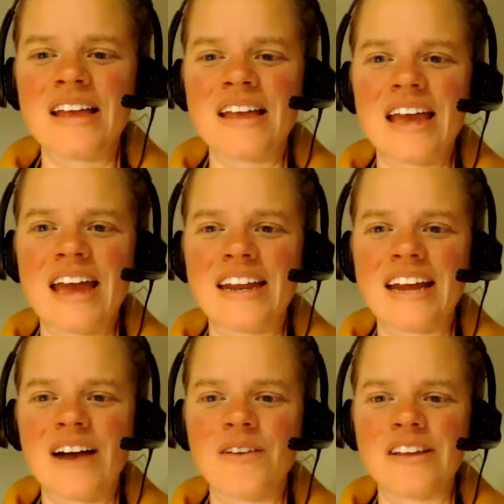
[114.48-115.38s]
handing
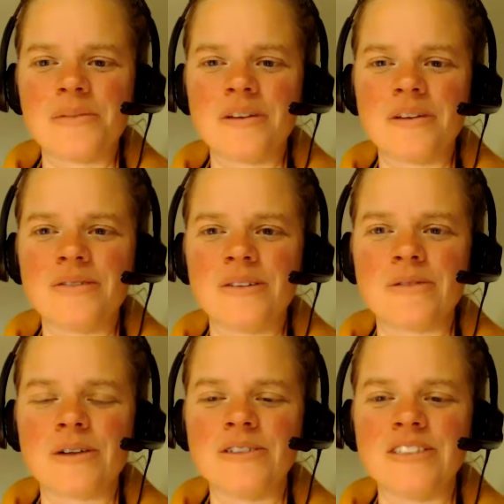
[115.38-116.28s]
out these beautiful
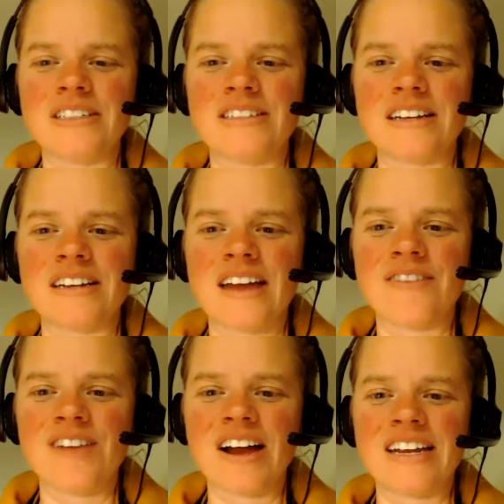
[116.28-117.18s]
roses
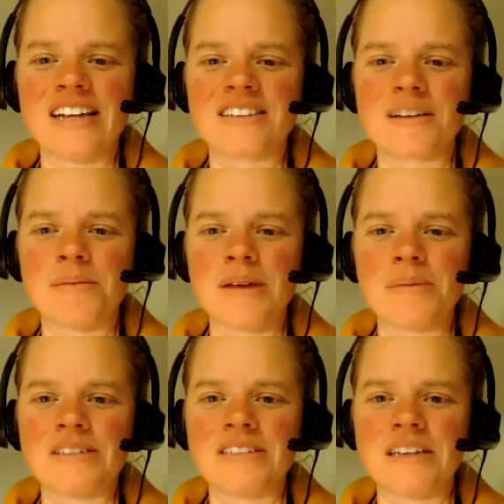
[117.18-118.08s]
and finding some
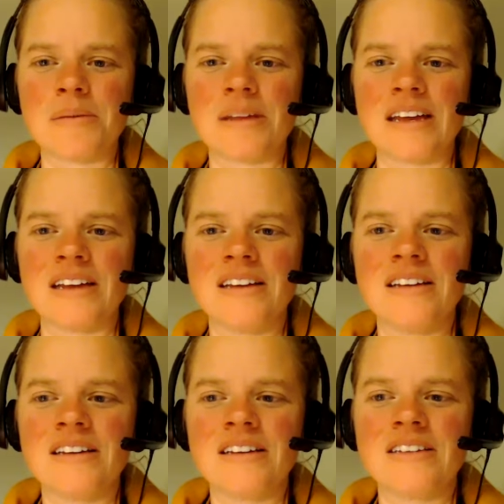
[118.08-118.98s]
people deeply
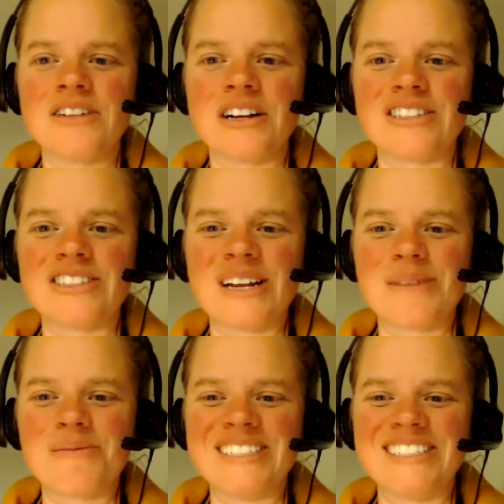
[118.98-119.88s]
nourished and
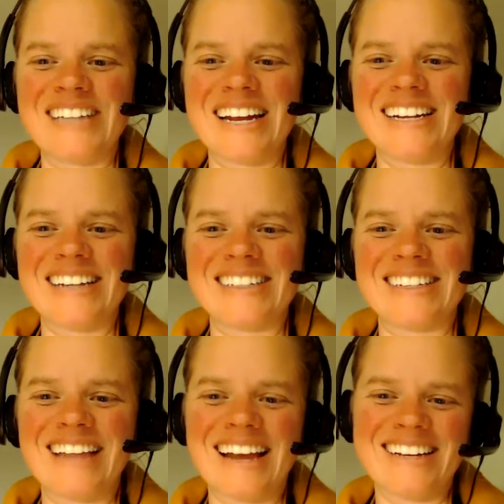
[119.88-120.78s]
appreciated and
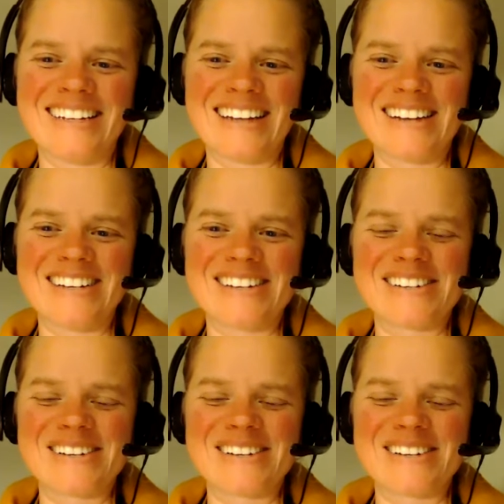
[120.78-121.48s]
delighted and